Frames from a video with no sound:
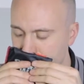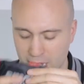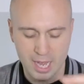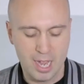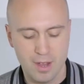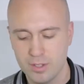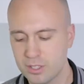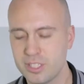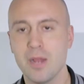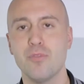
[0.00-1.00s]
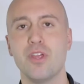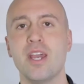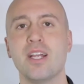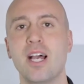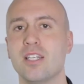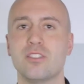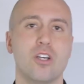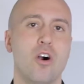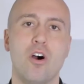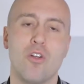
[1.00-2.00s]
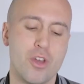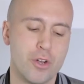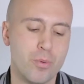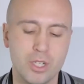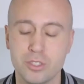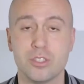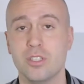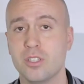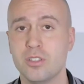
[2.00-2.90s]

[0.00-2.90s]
Uh, same thing as all the other ones.